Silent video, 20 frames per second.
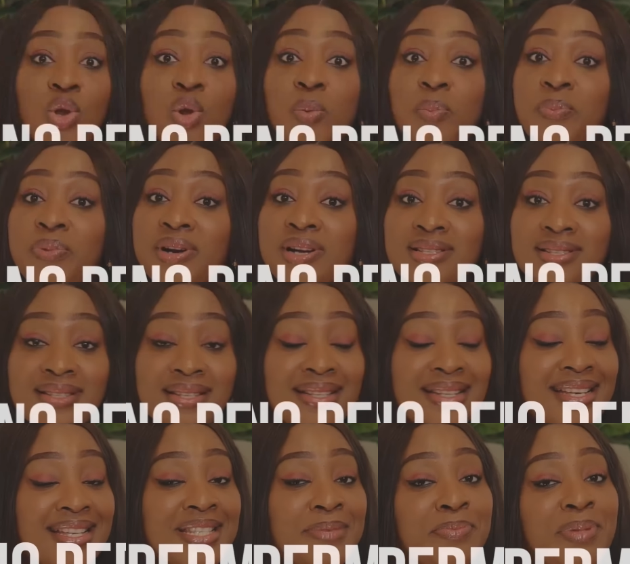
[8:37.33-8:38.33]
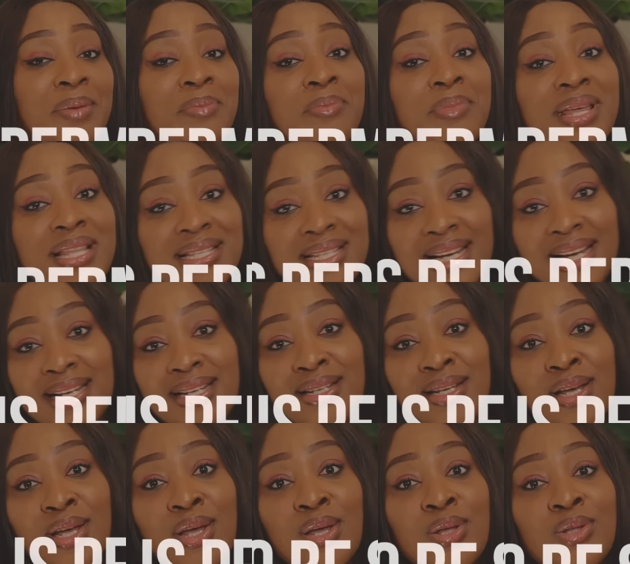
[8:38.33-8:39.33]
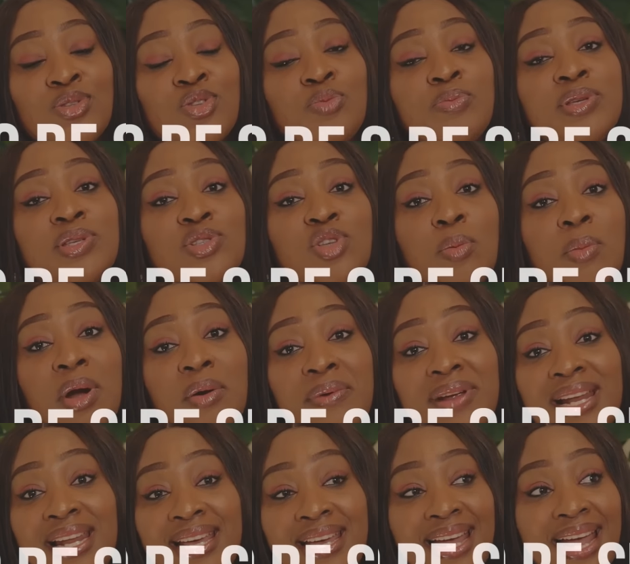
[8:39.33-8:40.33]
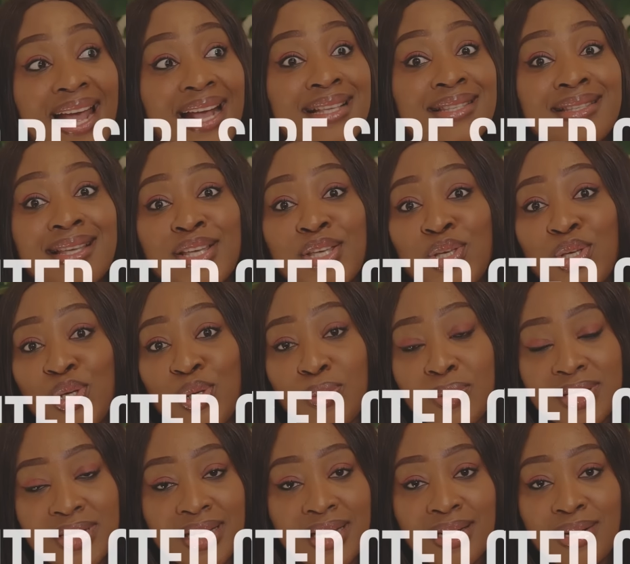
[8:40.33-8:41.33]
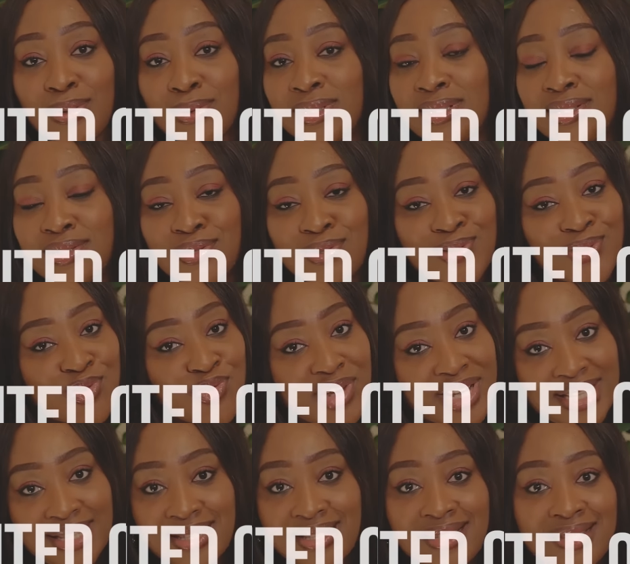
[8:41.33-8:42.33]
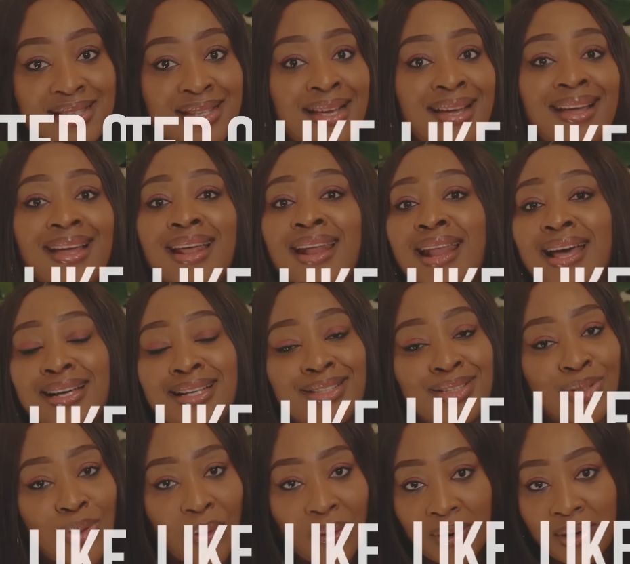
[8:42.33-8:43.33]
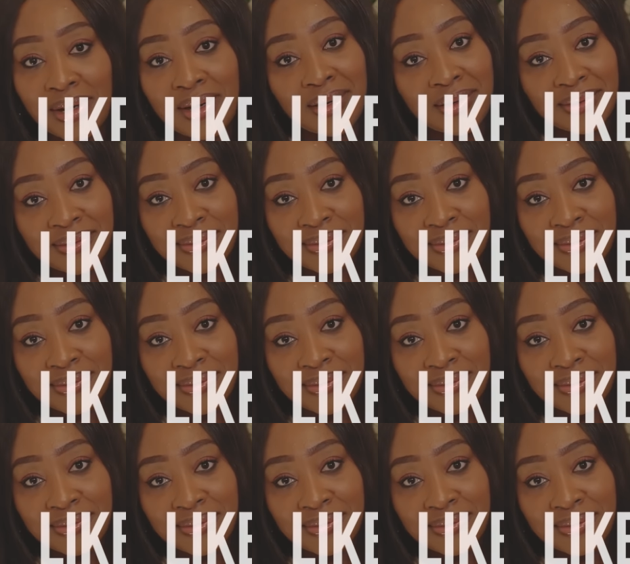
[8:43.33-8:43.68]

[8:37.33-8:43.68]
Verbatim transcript: no person is permitted to be summarily executed on the streets like a dog.